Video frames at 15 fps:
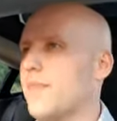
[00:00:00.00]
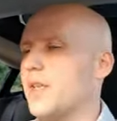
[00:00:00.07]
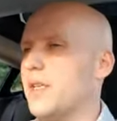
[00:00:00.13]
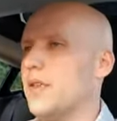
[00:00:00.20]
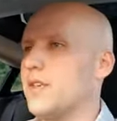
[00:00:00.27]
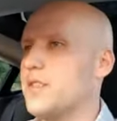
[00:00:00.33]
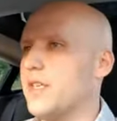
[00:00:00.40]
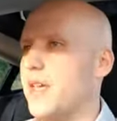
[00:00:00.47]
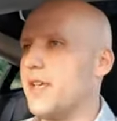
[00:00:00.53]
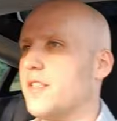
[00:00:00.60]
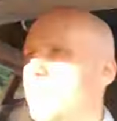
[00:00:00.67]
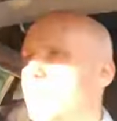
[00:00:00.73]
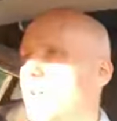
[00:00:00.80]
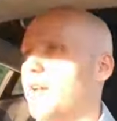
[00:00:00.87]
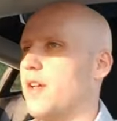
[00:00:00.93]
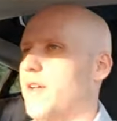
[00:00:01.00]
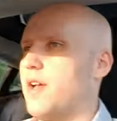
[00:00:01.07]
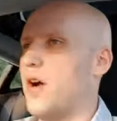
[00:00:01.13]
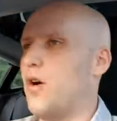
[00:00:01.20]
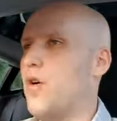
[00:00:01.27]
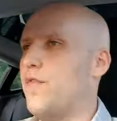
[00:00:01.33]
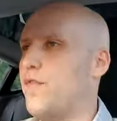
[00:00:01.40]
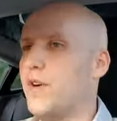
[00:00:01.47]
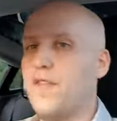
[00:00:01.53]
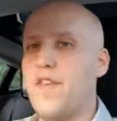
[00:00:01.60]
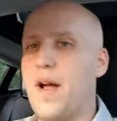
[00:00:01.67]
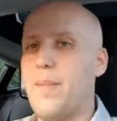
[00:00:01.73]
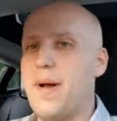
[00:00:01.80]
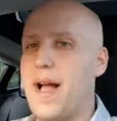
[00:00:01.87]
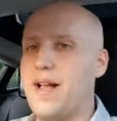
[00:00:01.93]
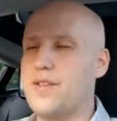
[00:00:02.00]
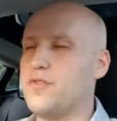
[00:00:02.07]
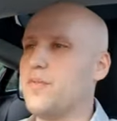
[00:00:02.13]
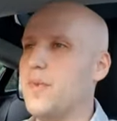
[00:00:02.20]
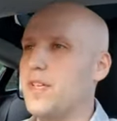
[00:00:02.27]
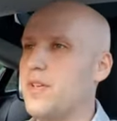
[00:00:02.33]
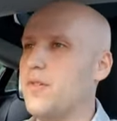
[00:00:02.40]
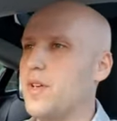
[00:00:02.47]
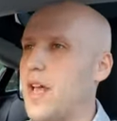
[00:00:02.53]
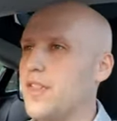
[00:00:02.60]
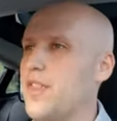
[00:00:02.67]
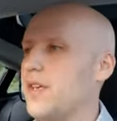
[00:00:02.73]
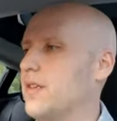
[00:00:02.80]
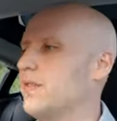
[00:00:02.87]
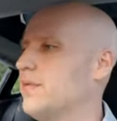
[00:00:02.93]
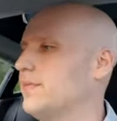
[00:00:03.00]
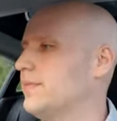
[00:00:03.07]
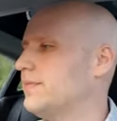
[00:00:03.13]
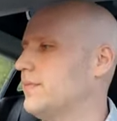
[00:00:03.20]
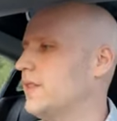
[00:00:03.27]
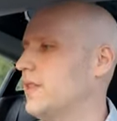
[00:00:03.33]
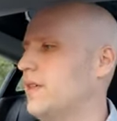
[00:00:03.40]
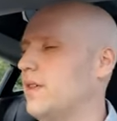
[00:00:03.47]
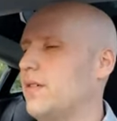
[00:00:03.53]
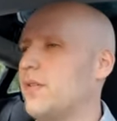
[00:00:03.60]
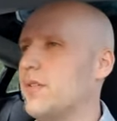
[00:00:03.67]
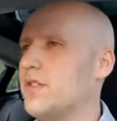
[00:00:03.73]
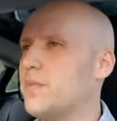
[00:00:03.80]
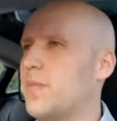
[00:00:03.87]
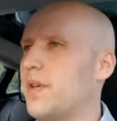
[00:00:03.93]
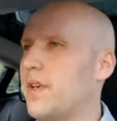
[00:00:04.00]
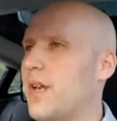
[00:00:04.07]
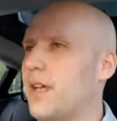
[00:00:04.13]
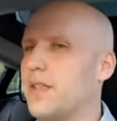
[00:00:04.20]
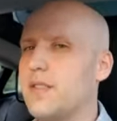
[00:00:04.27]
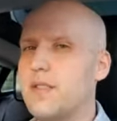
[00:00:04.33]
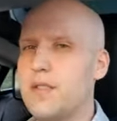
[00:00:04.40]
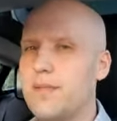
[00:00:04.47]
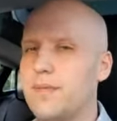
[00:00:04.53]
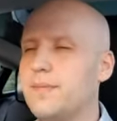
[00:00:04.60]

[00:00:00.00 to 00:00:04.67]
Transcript: it looks like it's going to go 45 miles with me doing nothing, which is pretty nice.